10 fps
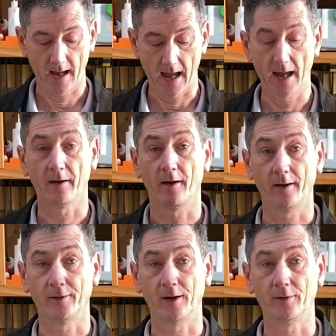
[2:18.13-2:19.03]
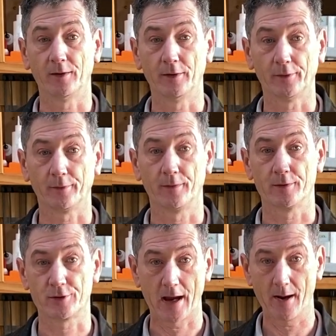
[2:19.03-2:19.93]
and I intend to use it for the
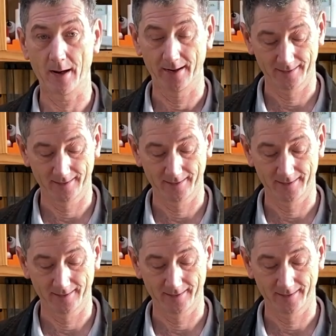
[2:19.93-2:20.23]
shower.